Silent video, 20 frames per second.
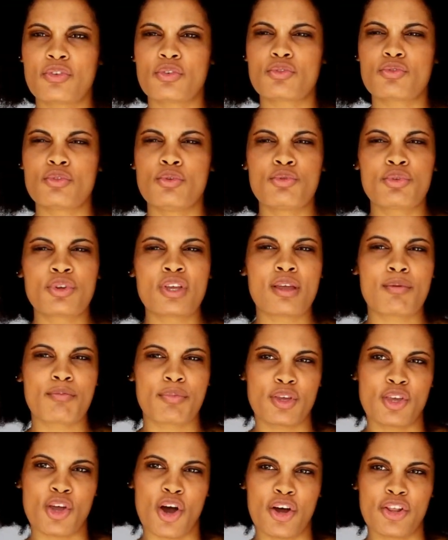looking
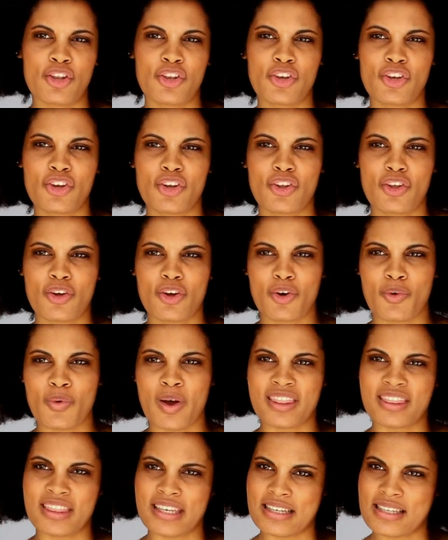beyond
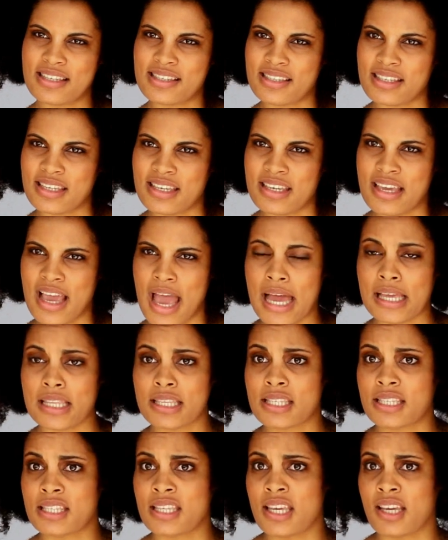what they see and
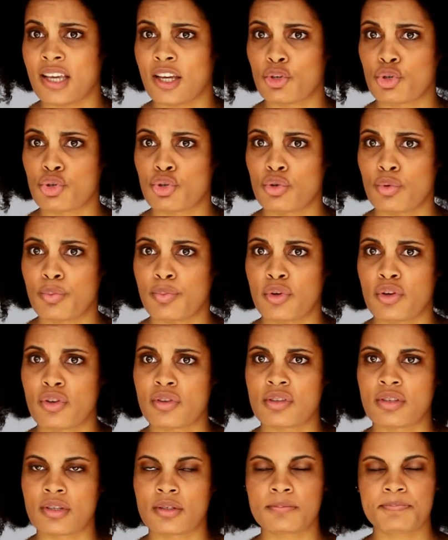seeing a true
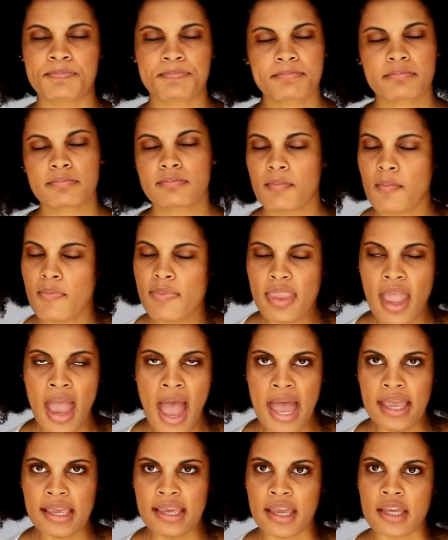person.
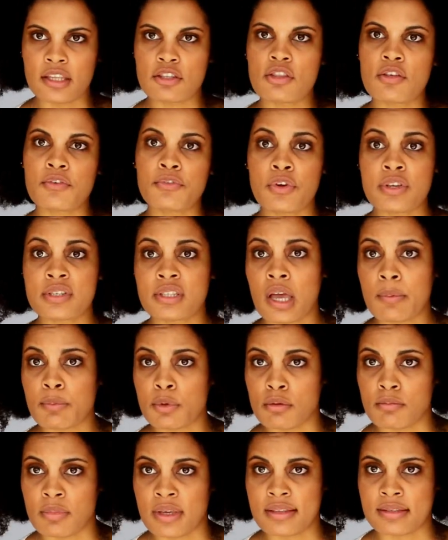I get the first time
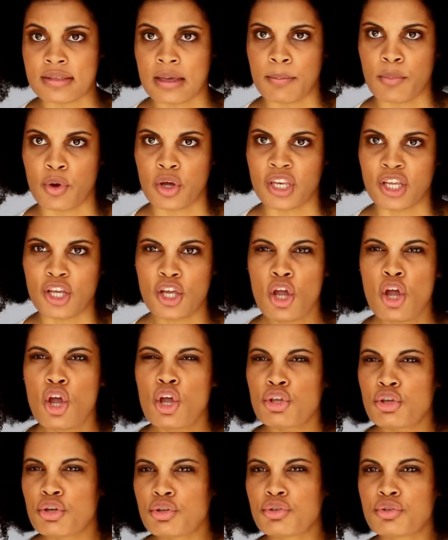you meet somebody,
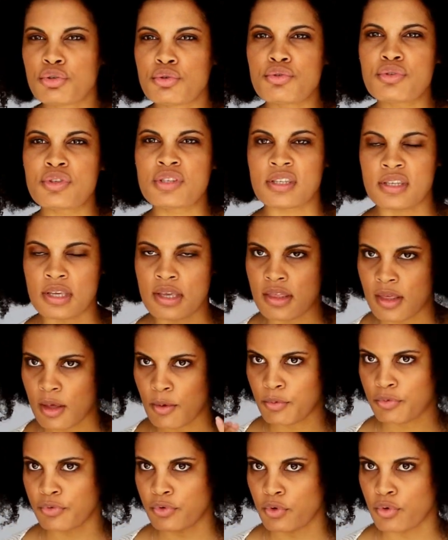you do see
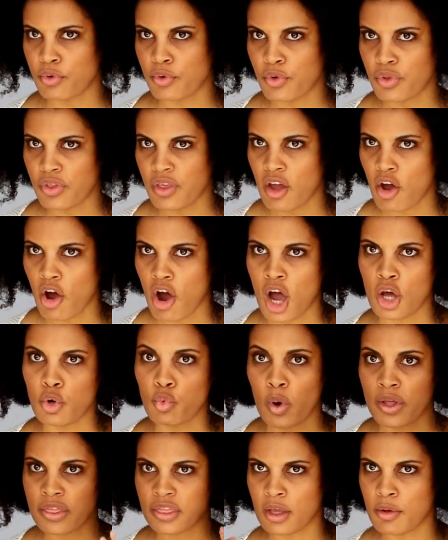them for who they are and
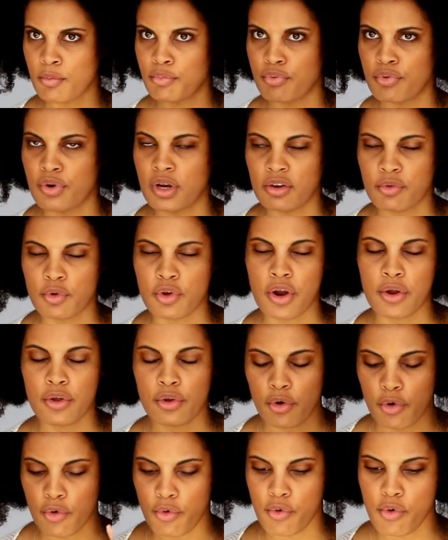what they bring you,
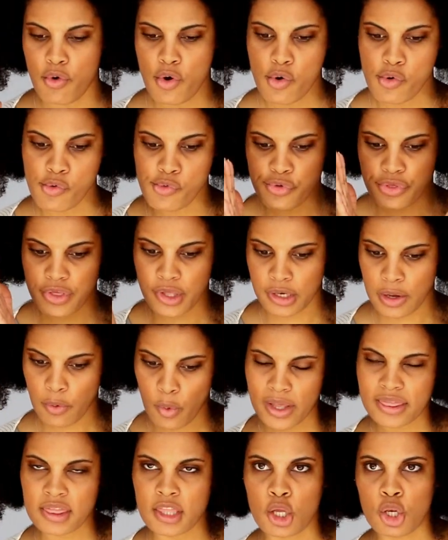or what
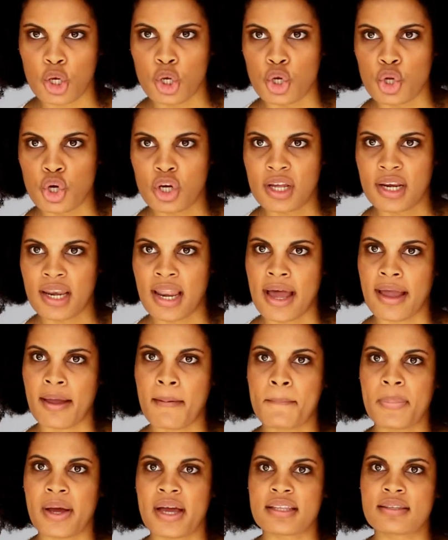they look like.
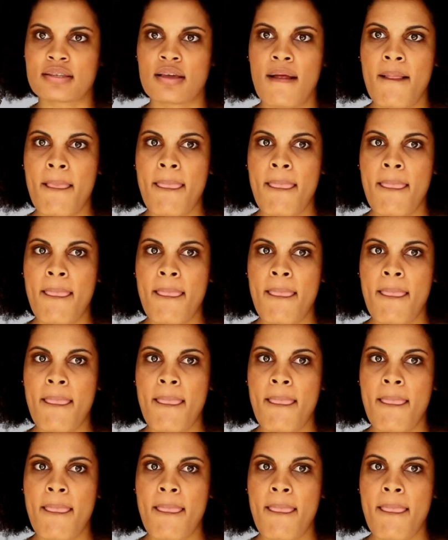But